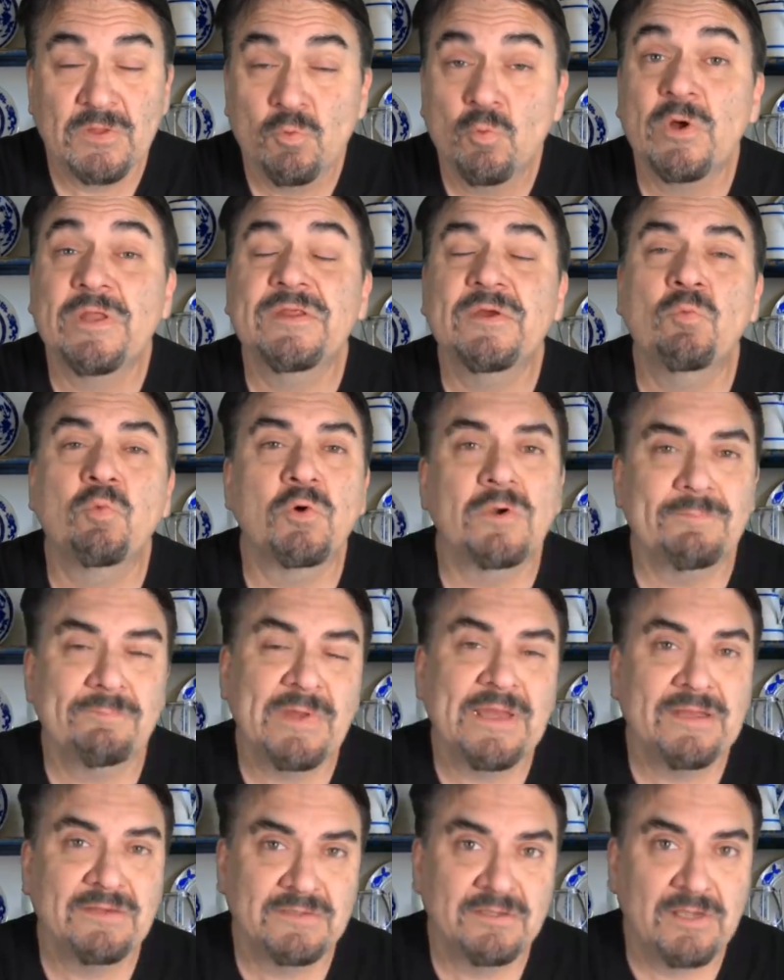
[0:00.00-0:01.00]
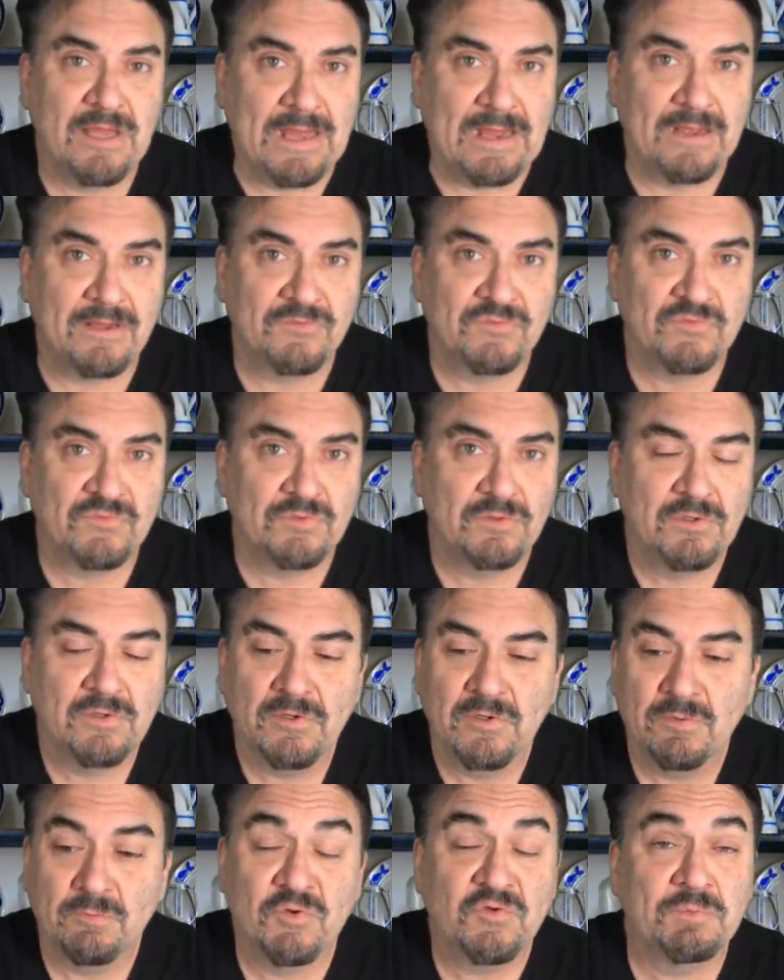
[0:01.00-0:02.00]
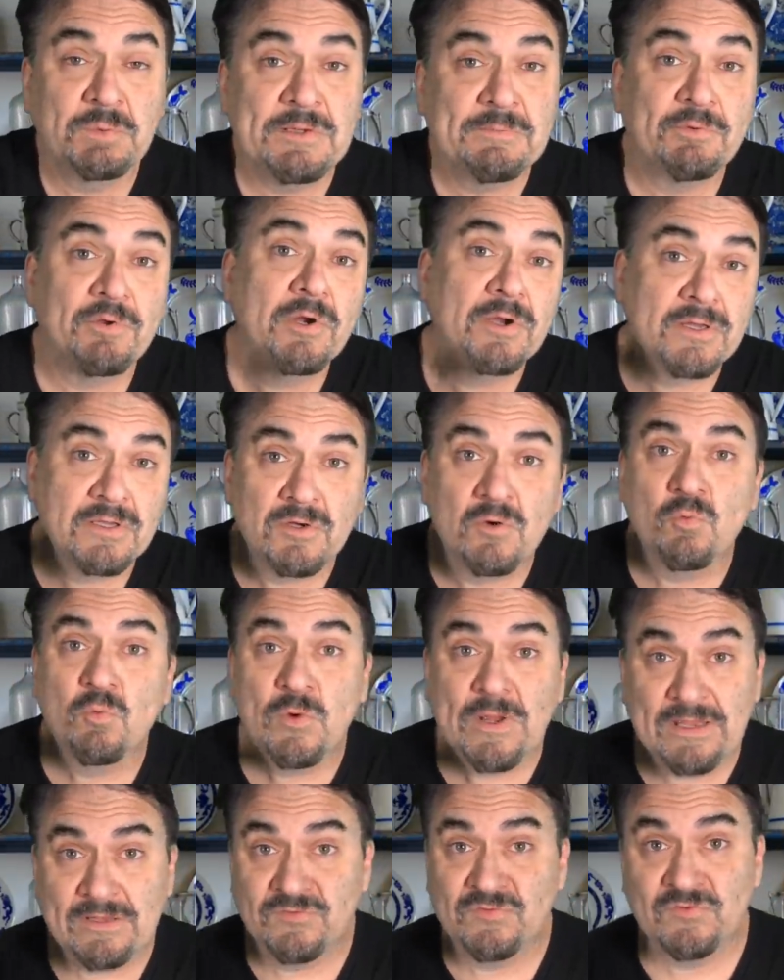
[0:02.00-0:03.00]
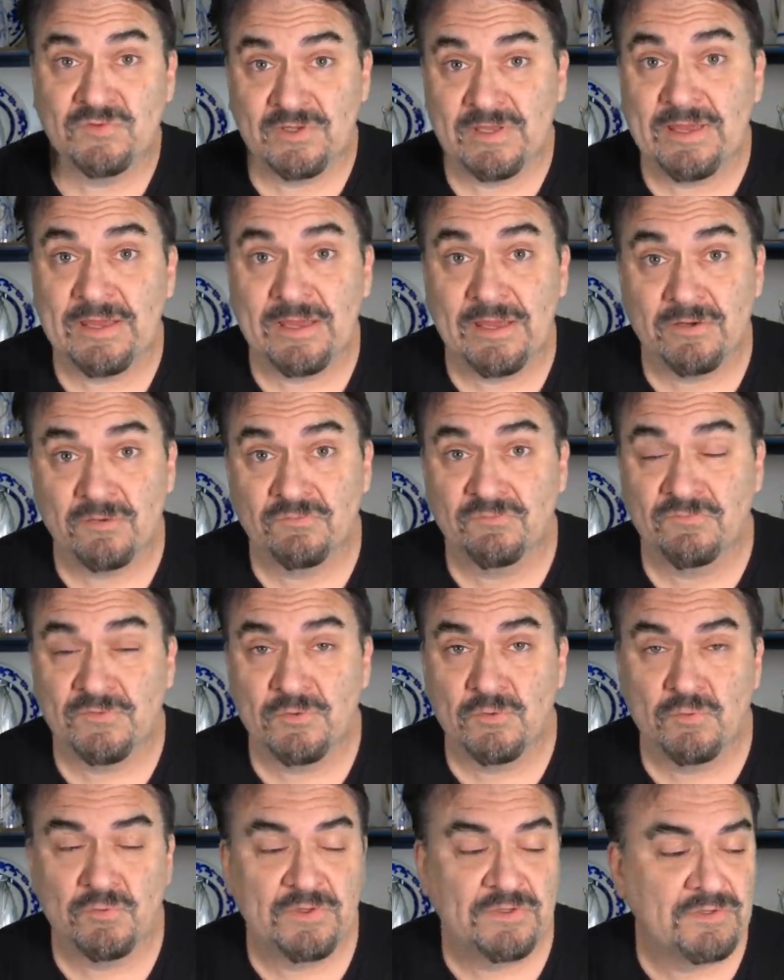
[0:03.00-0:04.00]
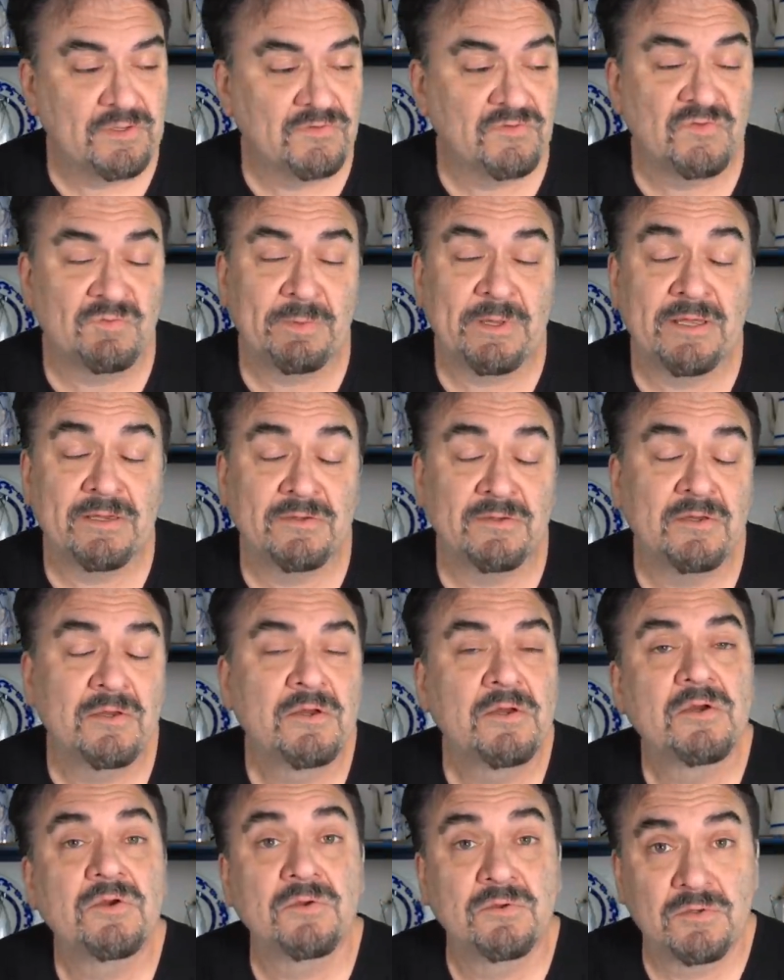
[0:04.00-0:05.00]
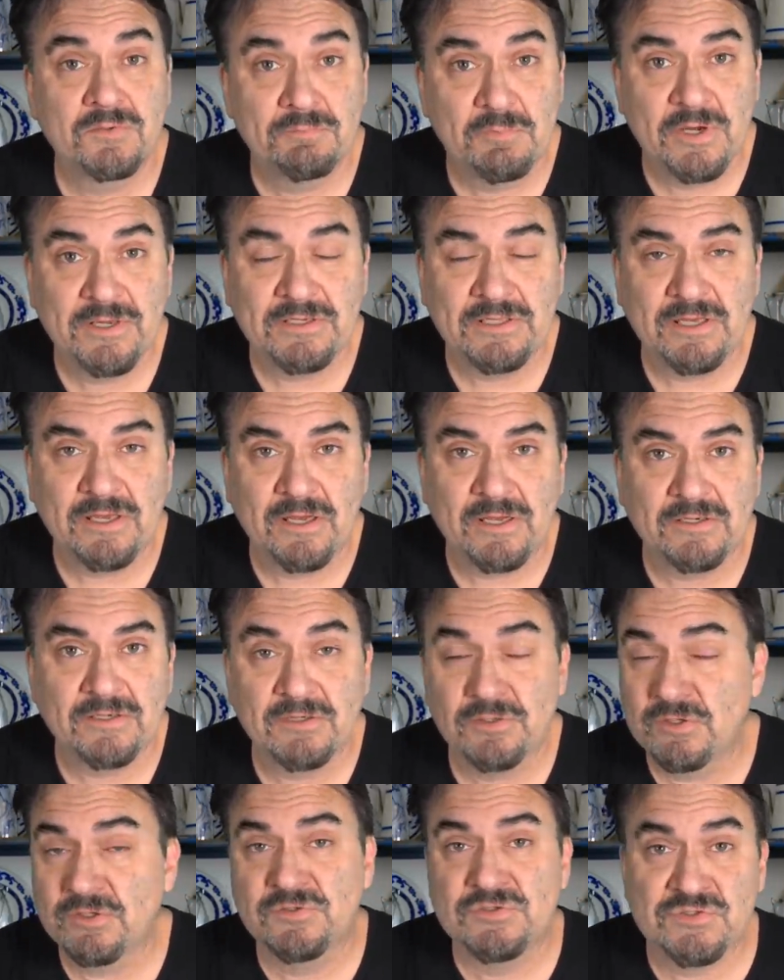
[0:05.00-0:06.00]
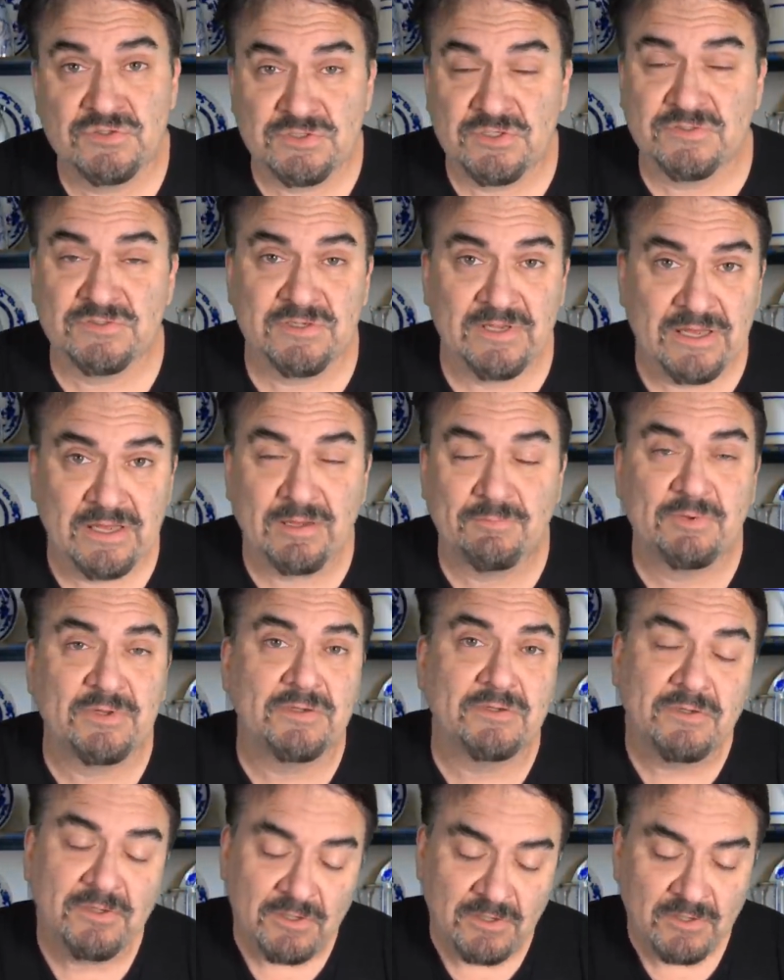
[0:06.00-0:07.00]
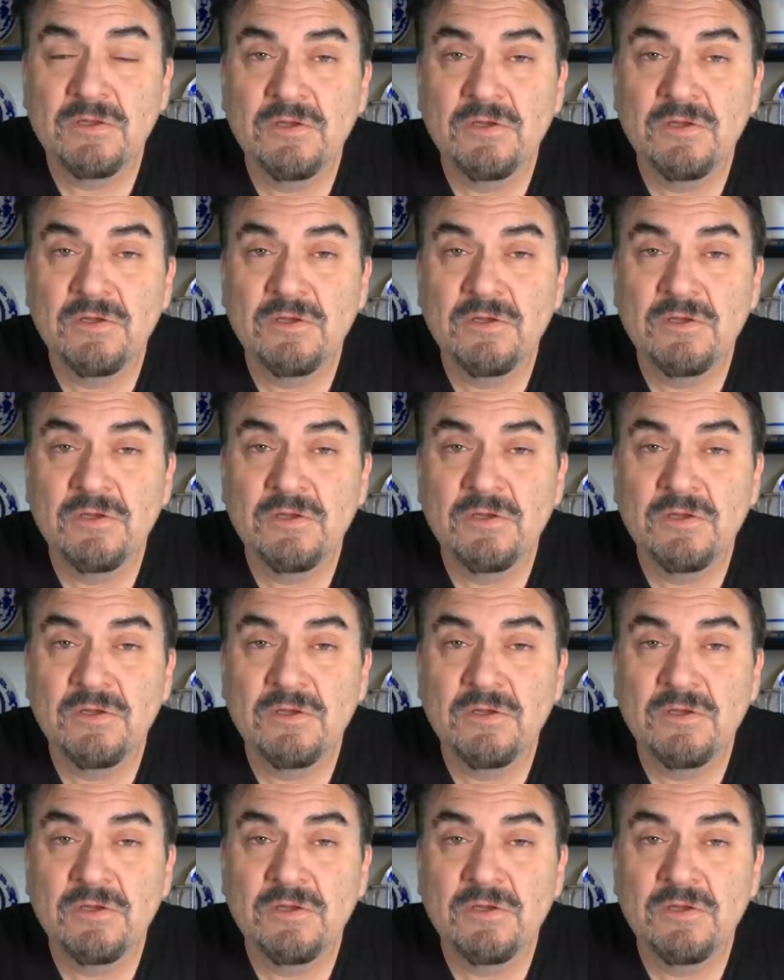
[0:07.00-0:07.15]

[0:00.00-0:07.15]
Well, they weren't made to last. Most people aren't going to waste a can of food that they spend good money on. It, it just doesn't happen.